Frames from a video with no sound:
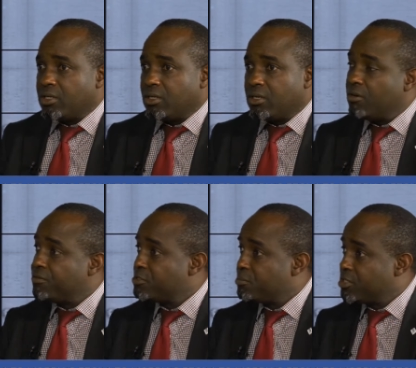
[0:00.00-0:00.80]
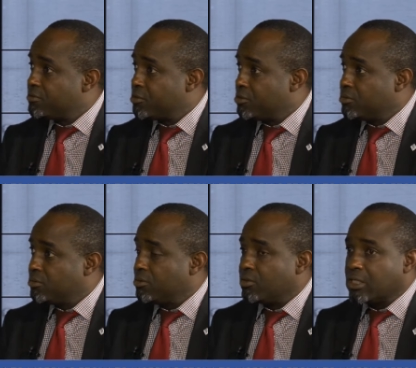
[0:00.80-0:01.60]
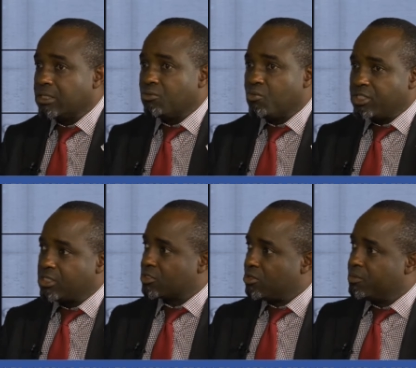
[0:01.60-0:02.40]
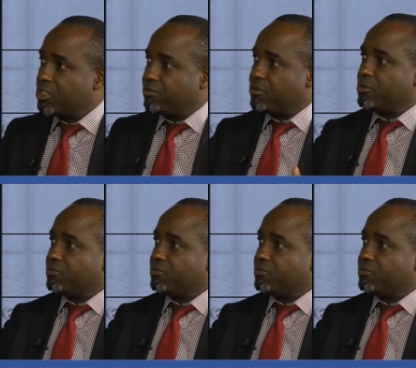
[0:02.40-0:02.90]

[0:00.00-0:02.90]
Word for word: office space for you, okay, which is coming in form of